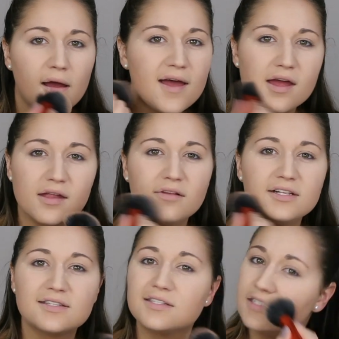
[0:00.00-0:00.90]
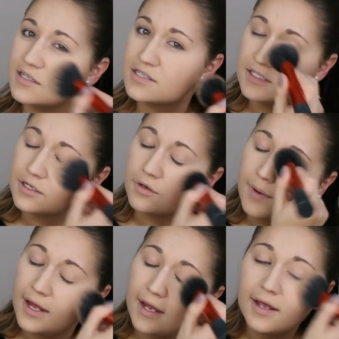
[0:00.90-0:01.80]
And let's dust it
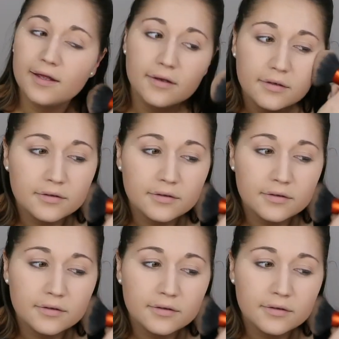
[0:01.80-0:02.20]
away.